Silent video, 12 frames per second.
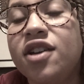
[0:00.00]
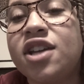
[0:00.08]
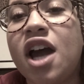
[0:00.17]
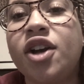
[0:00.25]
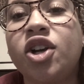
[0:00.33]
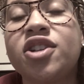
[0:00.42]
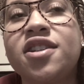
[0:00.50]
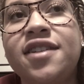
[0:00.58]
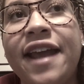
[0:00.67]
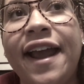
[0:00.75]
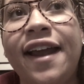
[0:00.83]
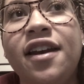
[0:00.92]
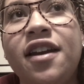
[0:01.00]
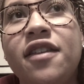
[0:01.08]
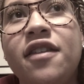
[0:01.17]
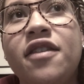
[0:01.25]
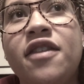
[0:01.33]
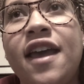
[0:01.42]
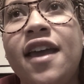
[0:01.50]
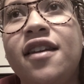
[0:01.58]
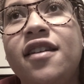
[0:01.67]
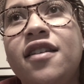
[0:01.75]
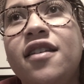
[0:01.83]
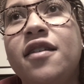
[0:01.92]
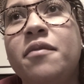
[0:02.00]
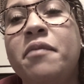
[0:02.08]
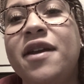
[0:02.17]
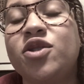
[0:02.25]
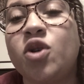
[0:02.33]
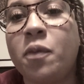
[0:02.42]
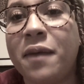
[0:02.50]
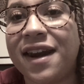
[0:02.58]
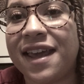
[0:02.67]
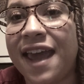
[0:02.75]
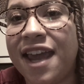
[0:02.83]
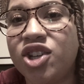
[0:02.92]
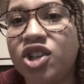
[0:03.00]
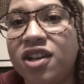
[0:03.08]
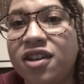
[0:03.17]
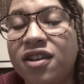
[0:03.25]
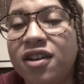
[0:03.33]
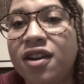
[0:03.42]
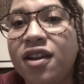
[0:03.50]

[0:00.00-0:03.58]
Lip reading: to understand that mental medication